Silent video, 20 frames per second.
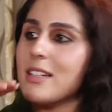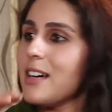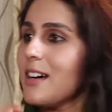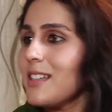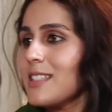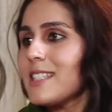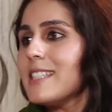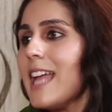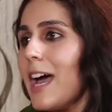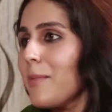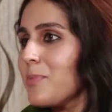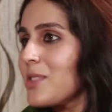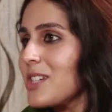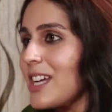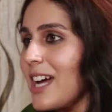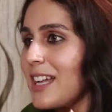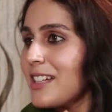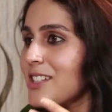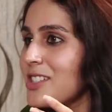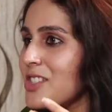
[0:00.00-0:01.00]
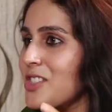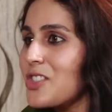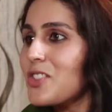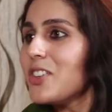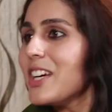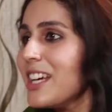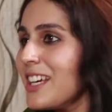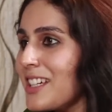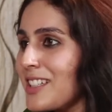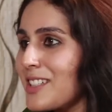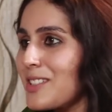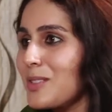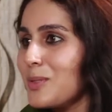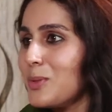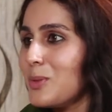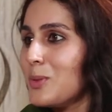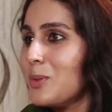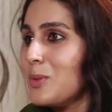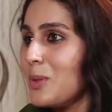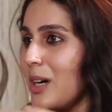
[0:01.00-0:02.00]
a Snapchat streak
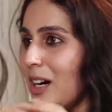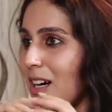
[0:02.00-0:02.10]
to